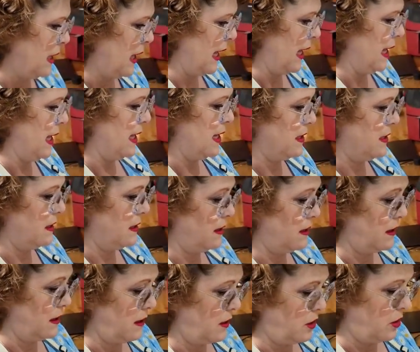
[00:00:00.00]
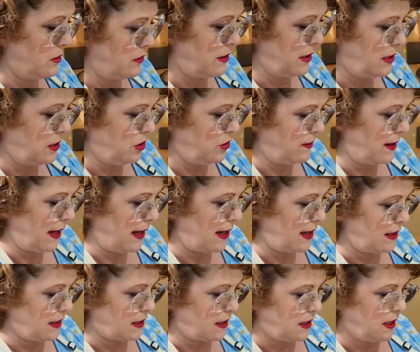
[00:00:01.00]
And then you
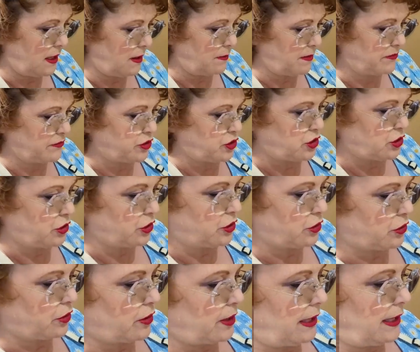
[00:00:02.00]
add a cup of sugar